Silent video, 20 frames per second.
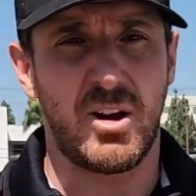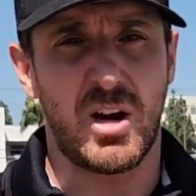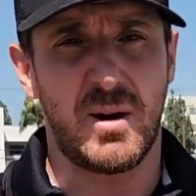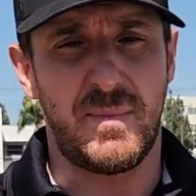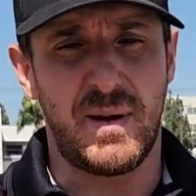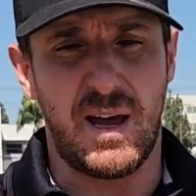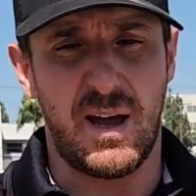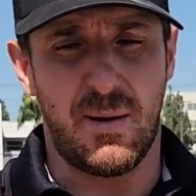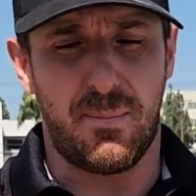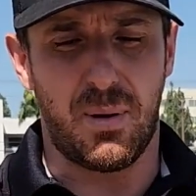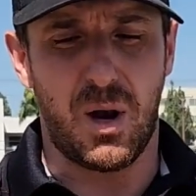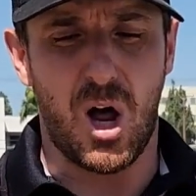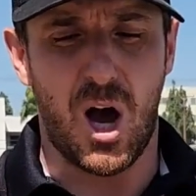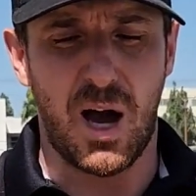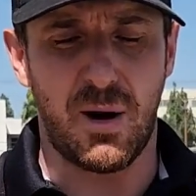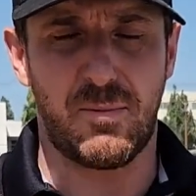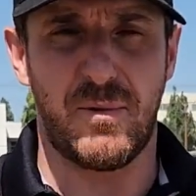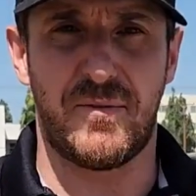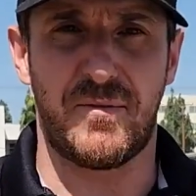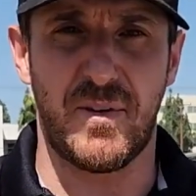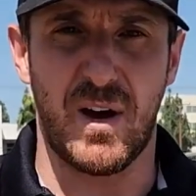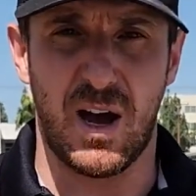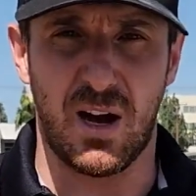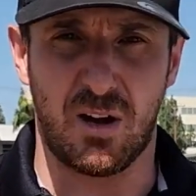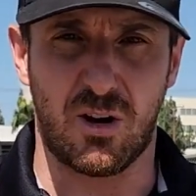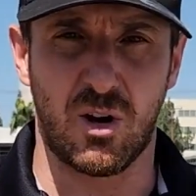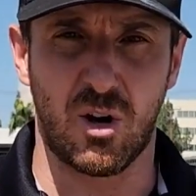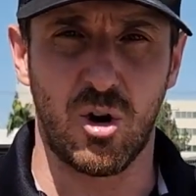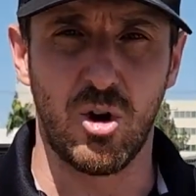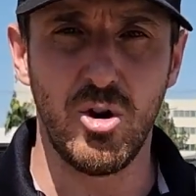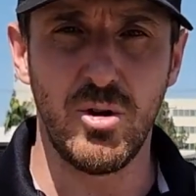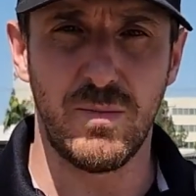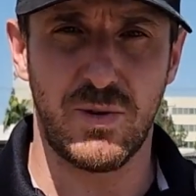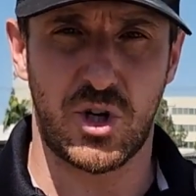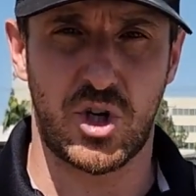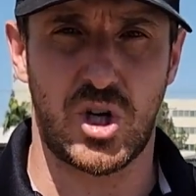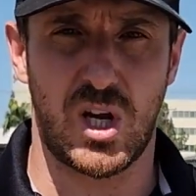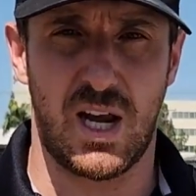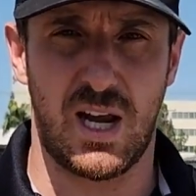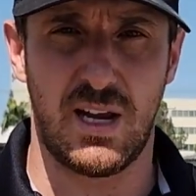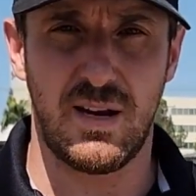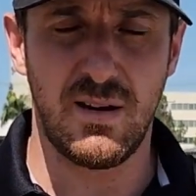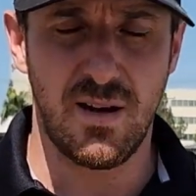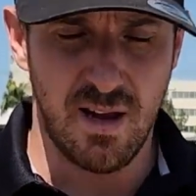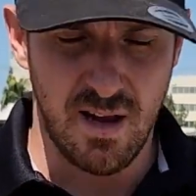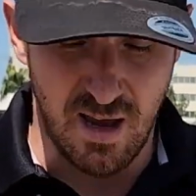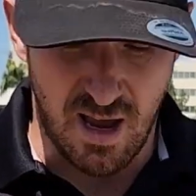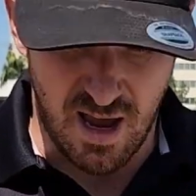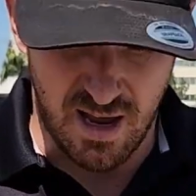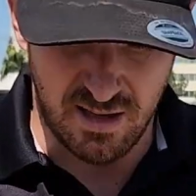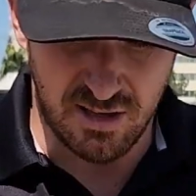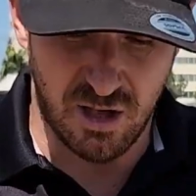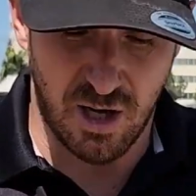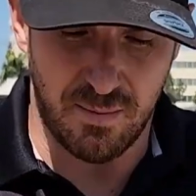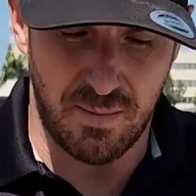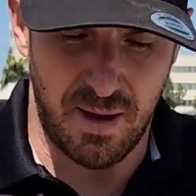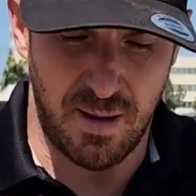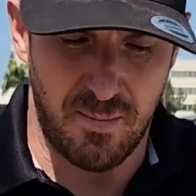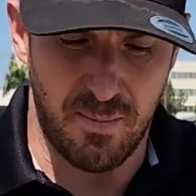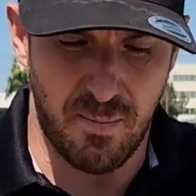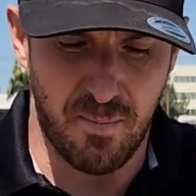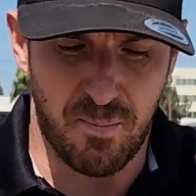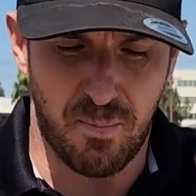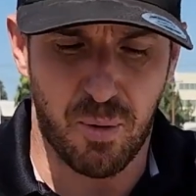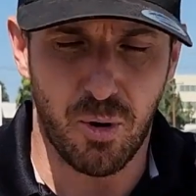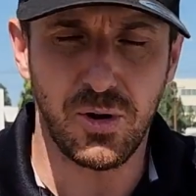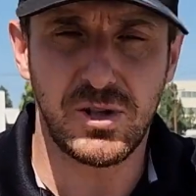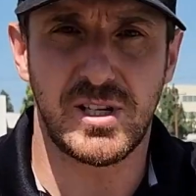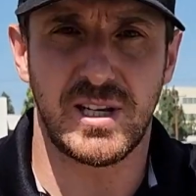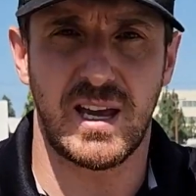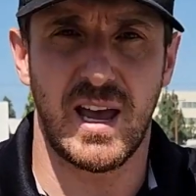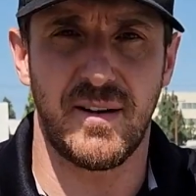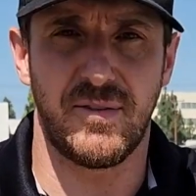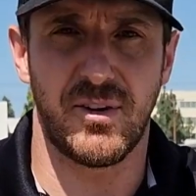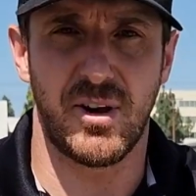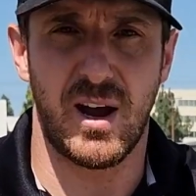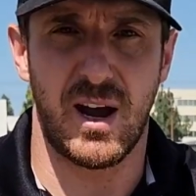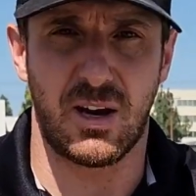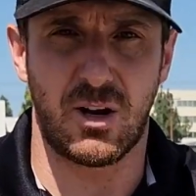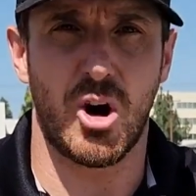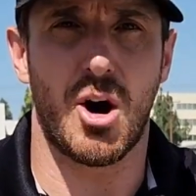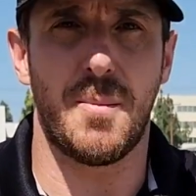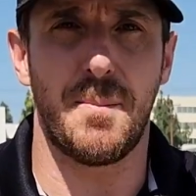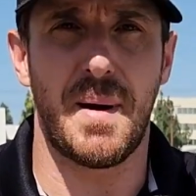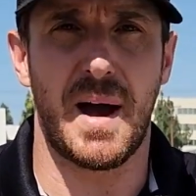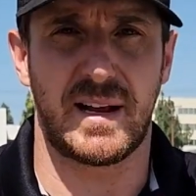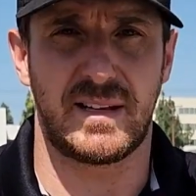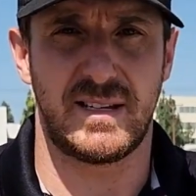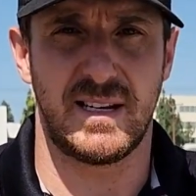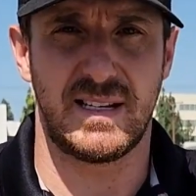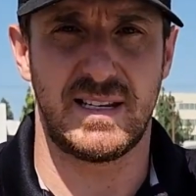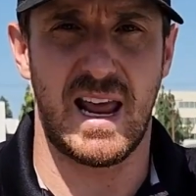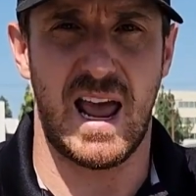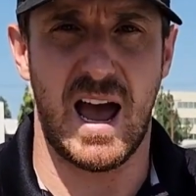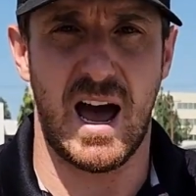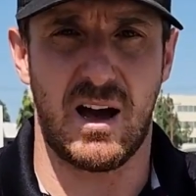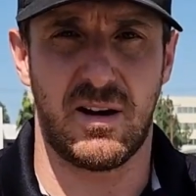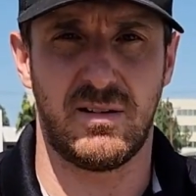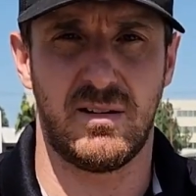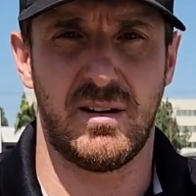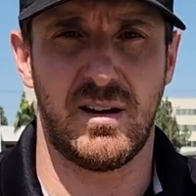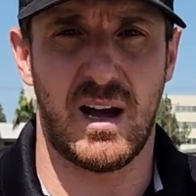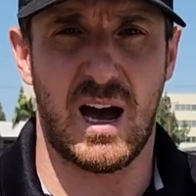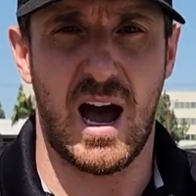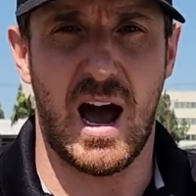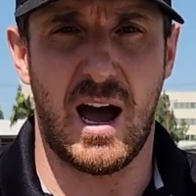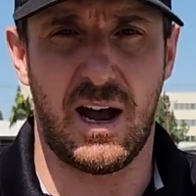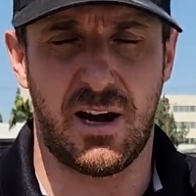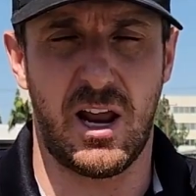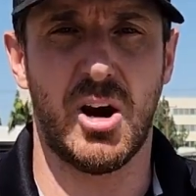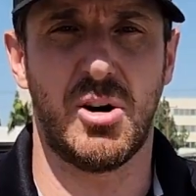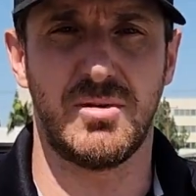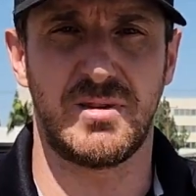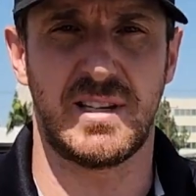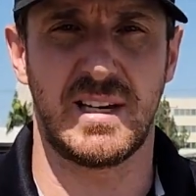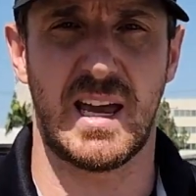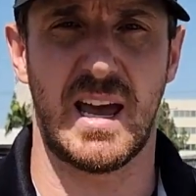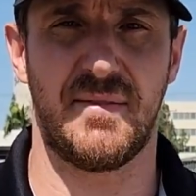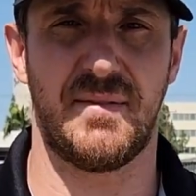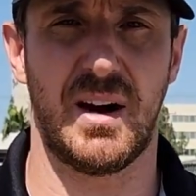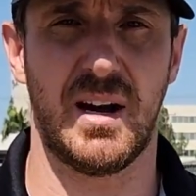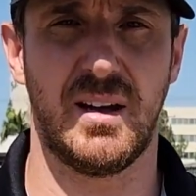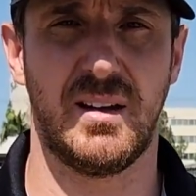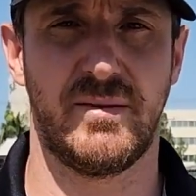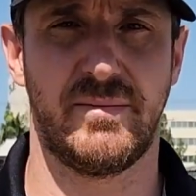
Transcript: going to be applied with a glue machine, and it's going to be put together and compacted down and held together.